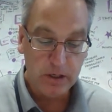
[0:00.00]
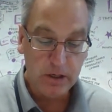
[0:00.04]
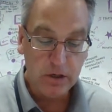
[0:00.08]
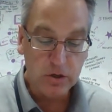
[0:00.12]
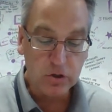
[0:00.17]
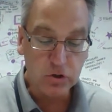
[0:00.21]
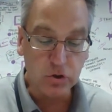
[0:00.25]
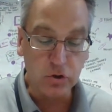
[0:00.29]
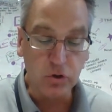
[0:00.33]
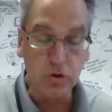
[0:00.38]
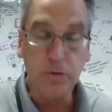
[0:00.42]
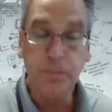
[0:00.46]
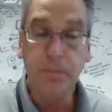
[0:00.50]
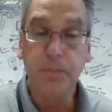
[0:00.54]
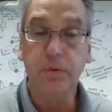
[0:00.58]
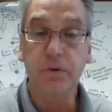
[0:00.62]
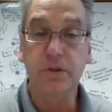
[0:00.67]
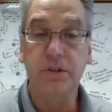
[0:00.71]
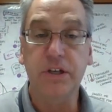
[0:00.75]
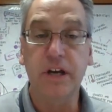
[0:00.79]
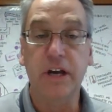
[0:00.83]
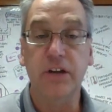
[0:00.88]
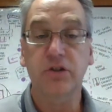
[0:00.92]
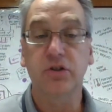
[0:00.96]
student
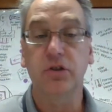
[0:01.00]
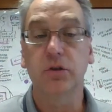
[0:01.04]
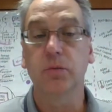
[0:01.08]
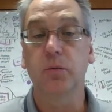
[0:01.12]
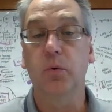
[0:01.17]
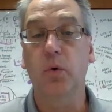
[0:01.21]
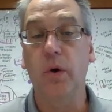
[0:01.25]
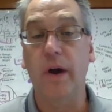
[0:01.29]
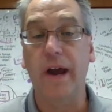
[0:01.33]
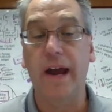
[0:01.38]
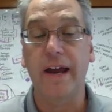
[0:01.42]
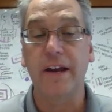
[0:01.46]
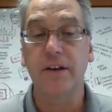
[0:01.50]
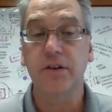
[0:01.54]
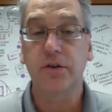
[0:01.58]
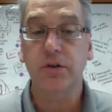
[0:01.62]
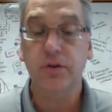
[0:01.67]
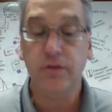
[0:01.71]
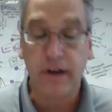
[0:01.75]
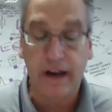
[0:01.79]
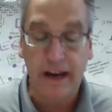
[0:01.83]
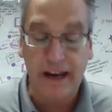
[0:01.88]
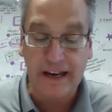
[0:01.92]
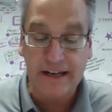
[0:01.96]
procession will
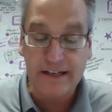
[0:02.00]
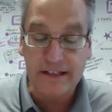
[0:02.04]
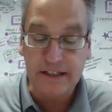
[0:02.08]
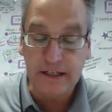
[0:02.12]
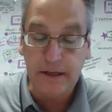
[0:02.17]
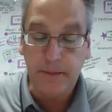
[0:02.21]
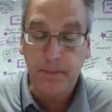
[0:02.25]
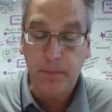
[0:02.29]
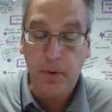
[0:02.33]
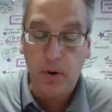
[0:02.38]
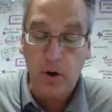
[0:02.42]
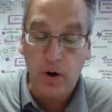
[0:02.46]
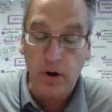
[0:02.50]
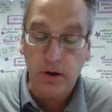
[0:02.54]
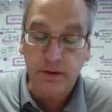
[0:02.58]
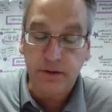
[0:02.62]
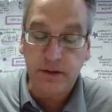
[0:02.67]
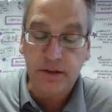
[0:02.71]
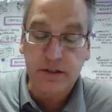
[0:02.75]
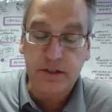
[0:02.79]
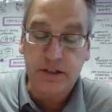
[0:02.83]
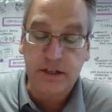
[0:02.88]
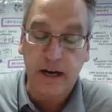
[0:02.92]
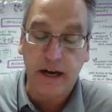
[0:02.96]
enter and depart
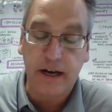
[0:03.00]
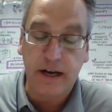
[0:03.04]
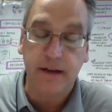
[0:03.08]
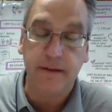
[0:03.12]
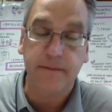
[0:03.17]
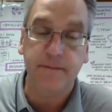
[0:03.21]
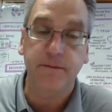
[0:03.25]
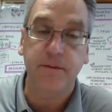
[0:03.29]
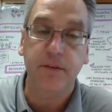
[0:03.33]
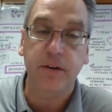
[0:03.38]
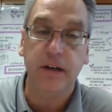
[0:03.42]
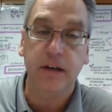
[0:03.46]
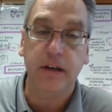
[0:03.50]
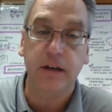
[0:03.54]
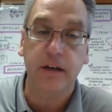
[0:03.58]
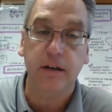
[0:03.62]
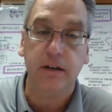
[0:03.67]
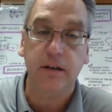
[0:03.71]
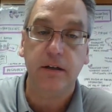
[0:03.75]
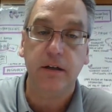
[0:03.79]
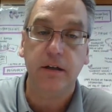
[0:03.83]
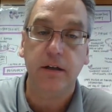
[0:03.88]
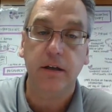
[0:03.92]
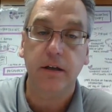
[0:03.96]
the stadium
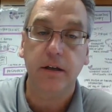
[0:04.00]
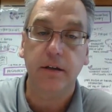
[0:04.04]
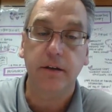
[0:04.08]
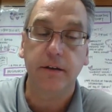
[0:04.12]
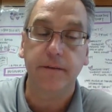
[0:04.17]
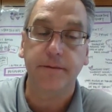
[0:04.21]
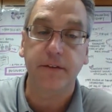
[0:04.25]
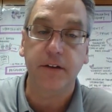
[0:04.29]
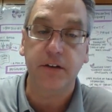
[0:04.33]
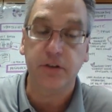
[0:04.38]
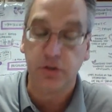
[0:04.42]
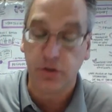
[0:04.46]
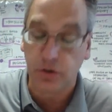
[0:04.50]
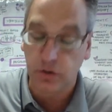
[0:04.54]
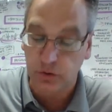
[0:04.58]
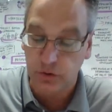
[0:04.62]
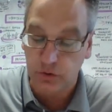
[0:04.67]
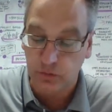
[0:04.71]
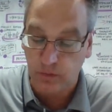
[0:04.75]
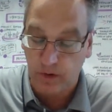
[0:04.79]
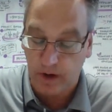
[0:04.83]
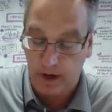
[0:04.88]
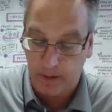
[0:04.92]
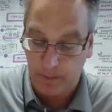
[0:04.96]
via the
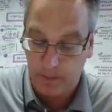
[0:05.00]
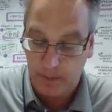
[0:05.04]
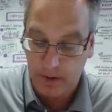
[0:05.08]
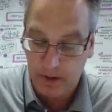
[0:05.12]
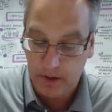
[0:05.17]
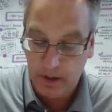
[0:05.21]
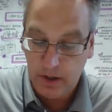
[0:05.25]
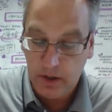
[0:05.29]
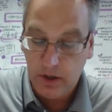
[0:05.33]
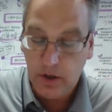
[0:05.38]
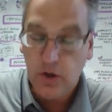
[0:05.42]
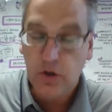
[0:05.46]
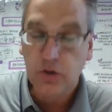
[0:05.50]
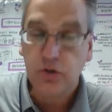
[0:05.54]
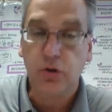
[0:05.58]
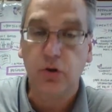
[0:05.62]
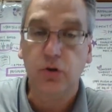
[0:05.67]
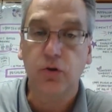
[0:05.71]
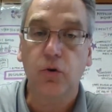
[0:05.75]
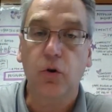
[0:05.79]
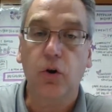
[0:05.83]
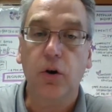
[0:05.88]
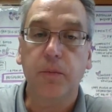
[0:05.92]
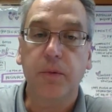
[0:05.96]
visitors' ramp. So,
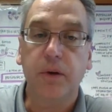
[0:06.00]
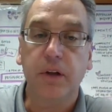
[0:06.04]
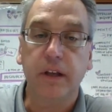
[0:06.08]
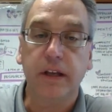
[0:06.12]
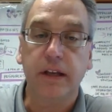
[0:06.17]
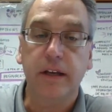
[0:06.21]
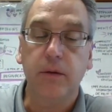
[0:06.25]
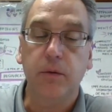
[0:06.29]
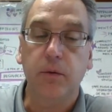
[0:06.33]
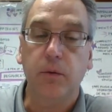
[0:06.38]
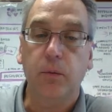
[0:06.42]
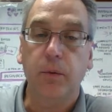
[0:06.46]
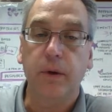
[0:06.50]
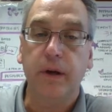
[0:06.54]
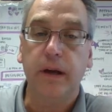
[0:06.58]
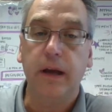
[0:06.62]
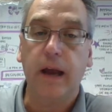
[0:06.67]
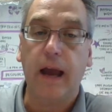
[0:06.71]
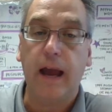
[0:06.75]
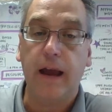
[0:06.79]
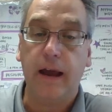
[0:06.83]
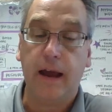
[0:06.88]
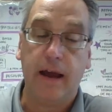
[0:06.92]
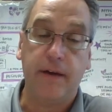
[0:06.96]
normally we
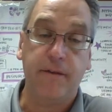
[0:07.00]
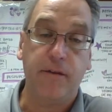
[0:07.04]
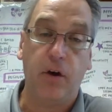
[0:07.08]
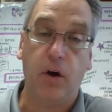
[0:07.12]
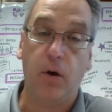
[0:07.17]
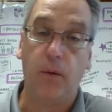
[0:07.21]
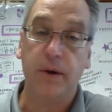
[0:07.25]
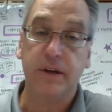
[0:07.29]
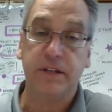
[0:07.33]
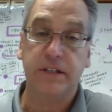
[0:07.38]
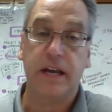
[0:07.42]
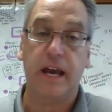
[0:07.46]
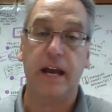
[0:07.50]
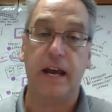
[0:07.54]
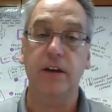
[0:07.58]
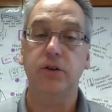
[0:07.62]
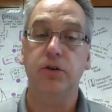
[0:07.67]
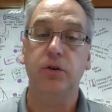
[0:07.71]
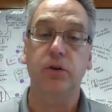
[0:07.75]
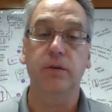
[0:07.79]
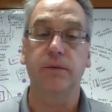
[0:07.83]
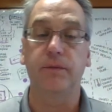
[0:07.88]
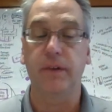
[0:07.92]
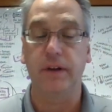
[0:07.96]
have always
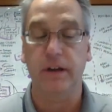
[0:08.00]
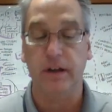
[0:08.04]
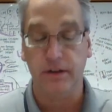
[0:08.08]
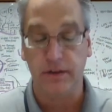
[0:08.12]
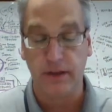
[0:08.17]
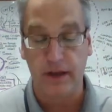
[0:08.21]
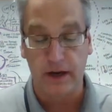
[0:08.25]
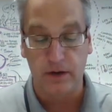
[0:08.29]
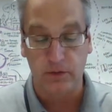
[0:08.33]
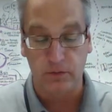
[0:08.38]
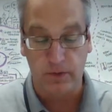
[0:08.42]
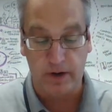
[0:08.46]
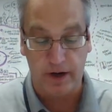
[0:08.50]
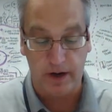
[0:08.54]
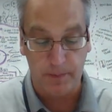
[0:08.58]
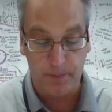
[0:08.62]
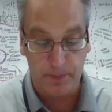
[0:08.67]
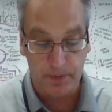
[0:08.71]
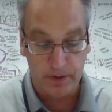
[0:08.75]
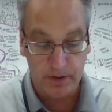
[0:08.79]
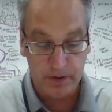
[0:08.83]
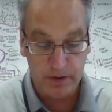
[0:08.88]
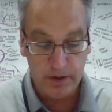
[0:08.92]
entered via that ramp,